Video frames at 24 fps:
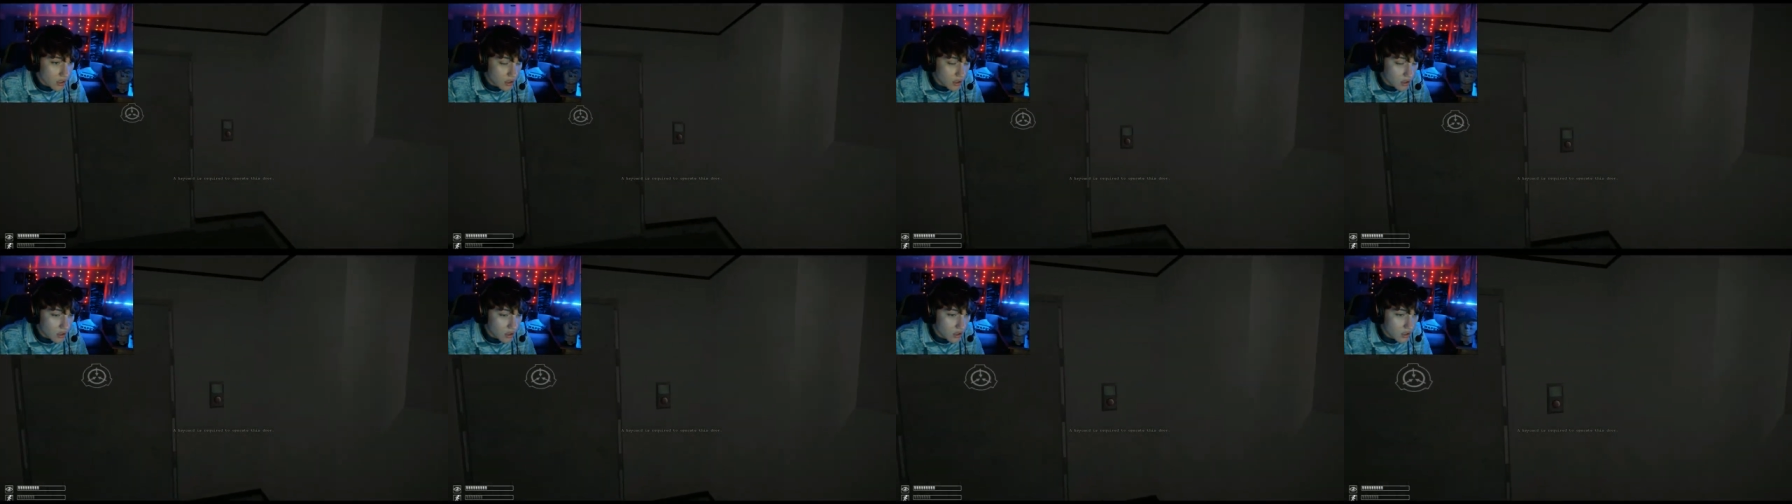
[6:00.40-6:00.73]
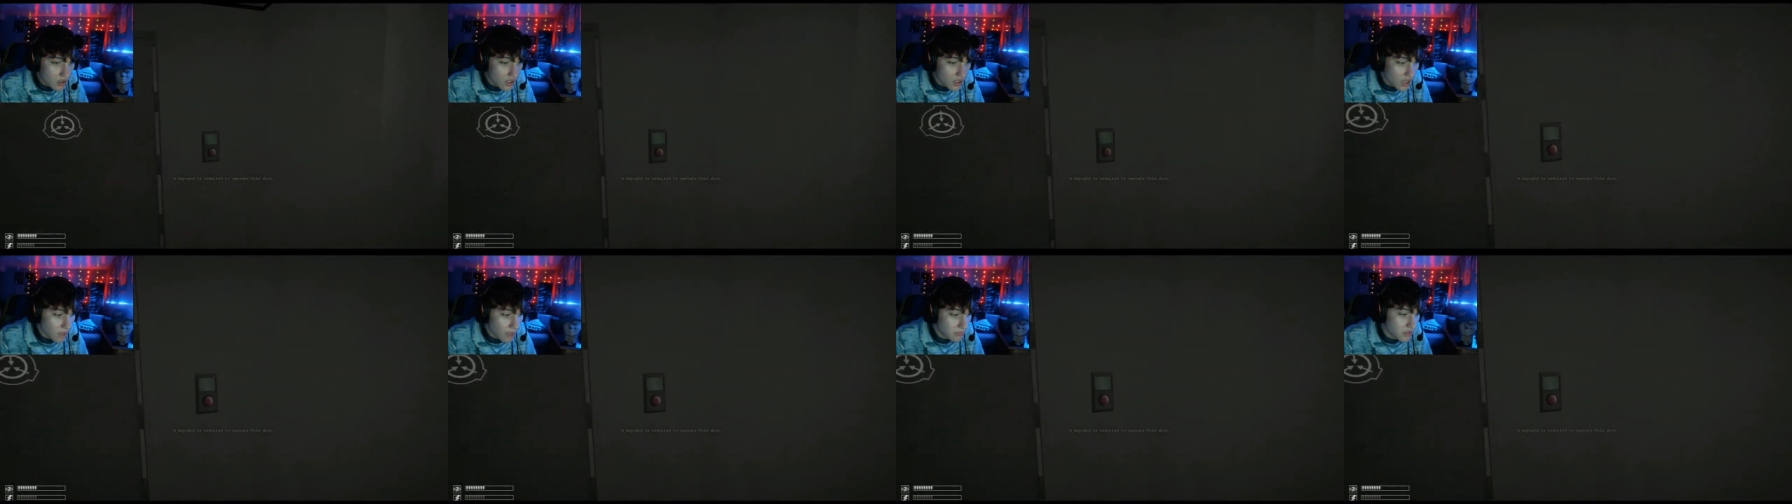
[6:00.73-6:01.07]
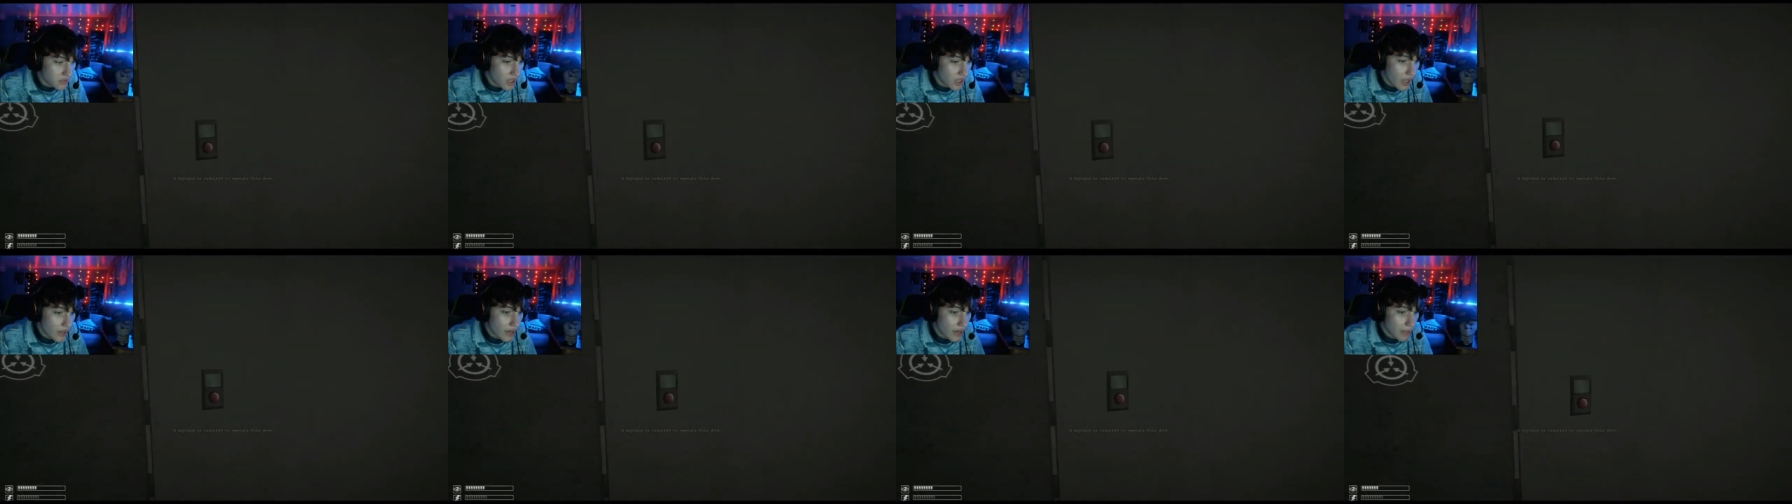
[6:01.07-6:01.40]
Okay, I'm
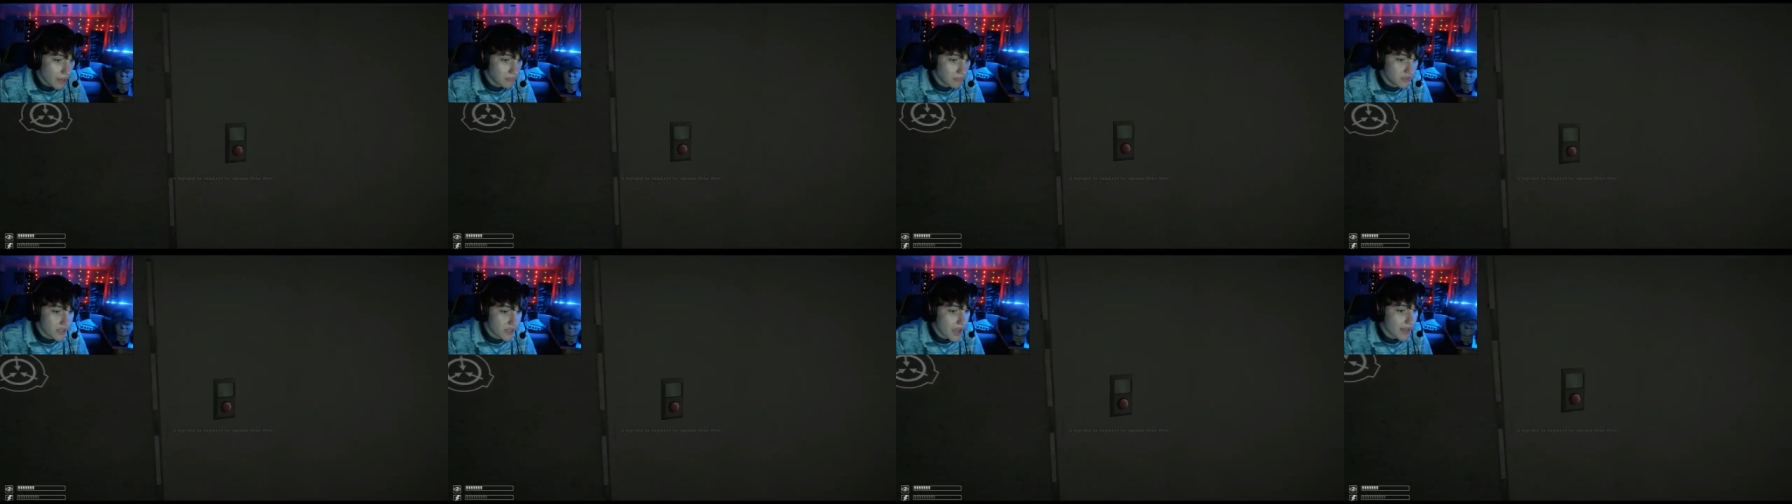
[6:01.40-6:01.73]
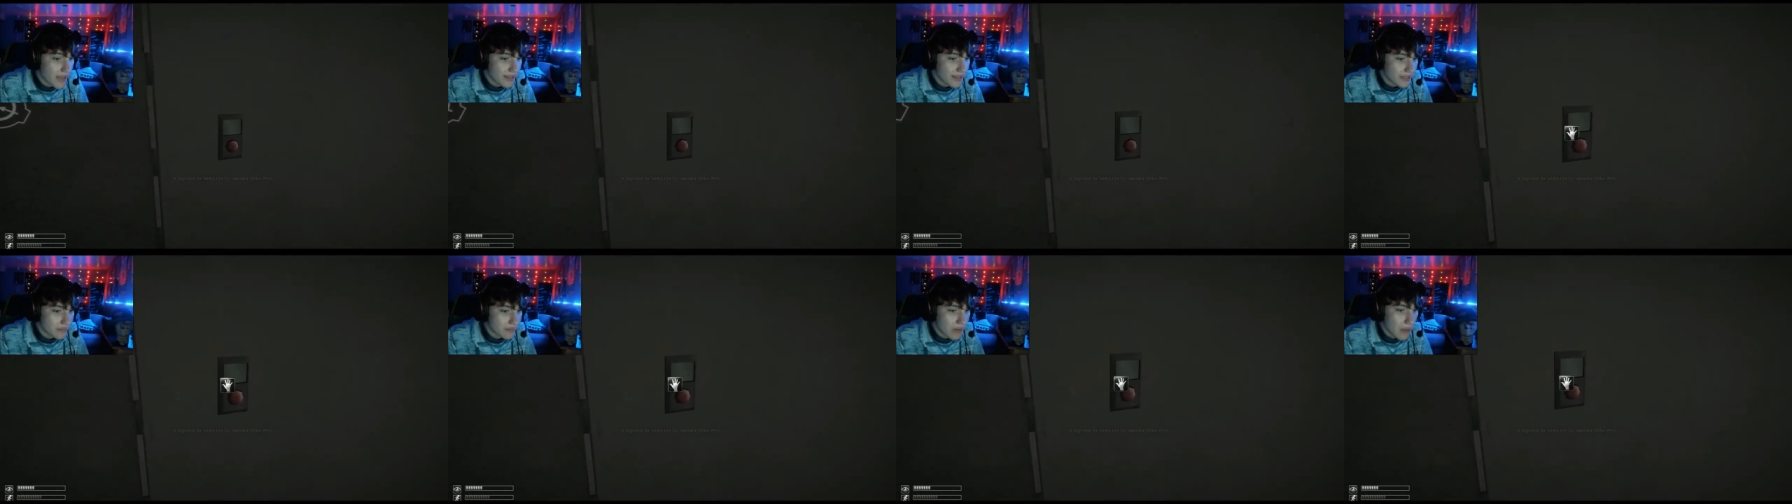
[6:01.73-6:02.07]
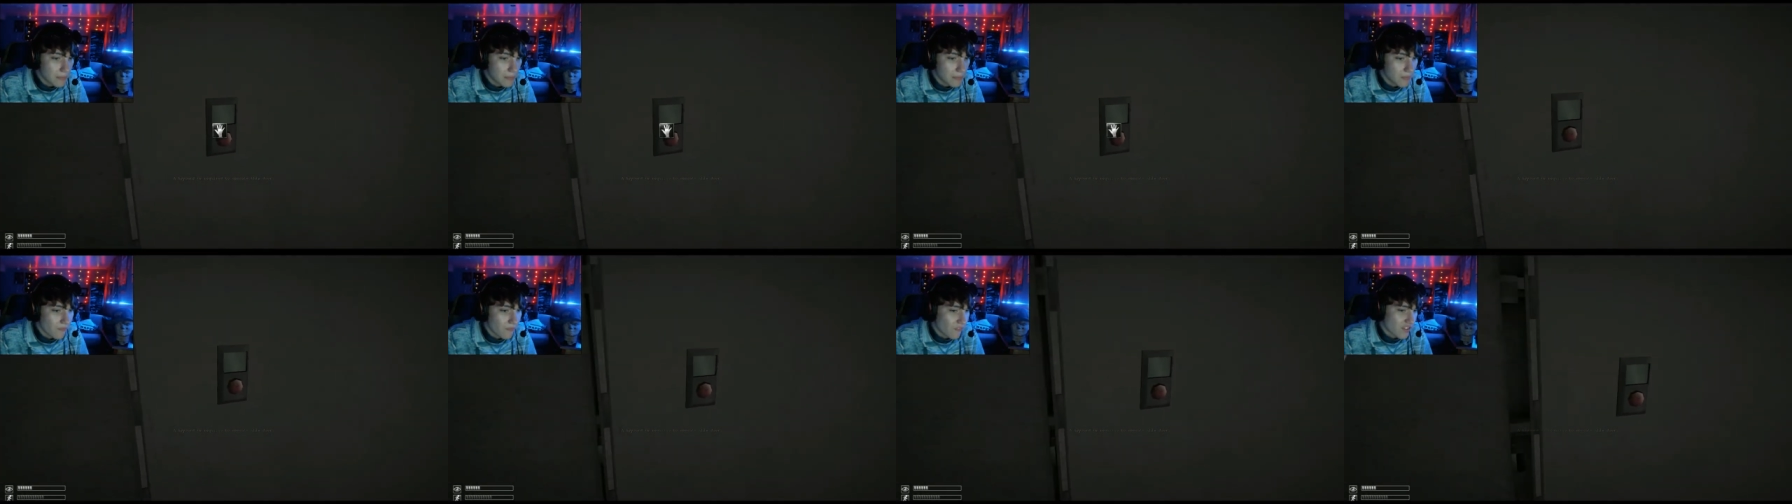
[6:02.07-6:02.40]
dead. I'm dead. I'm,
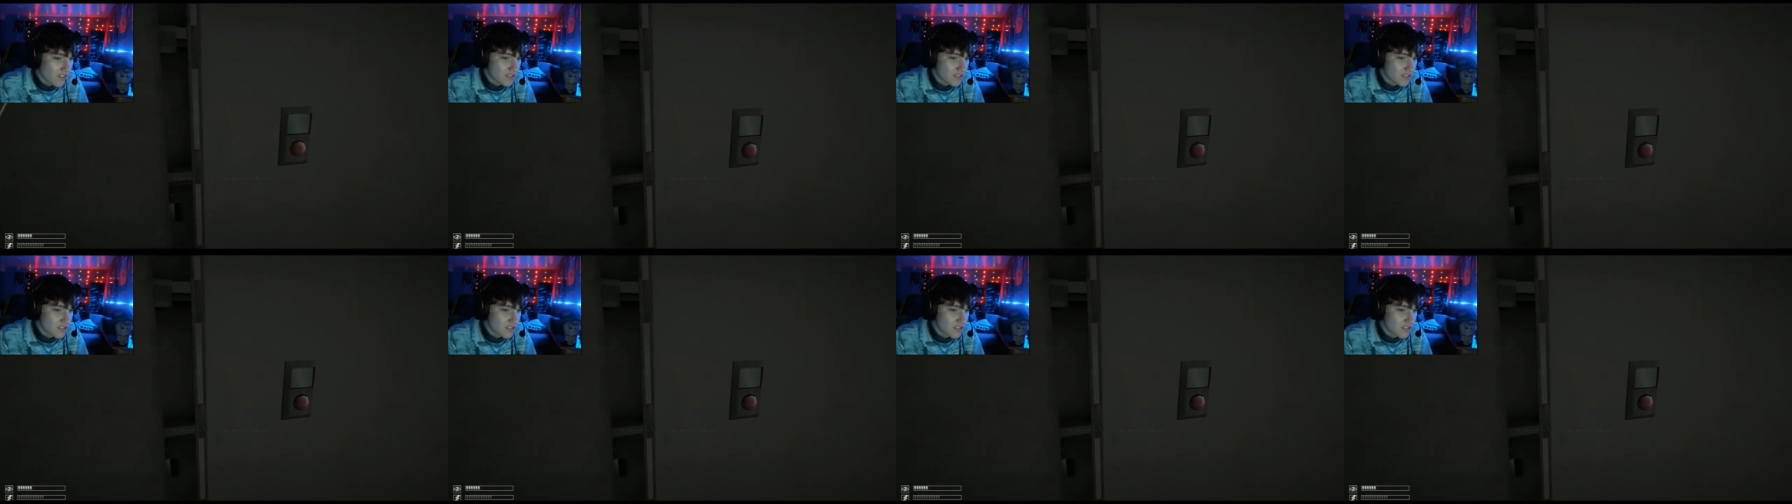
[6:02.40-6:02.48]
I'm the first